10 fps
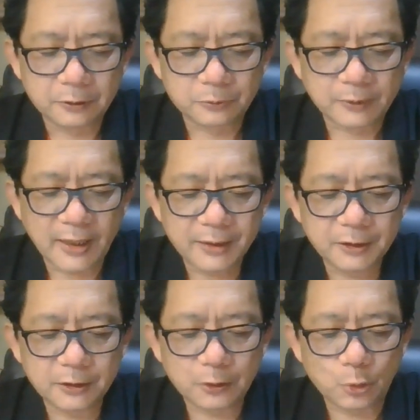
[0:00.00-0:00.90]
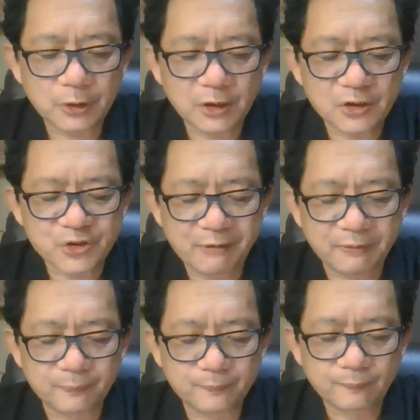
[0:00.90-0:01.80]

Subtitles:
to 1927,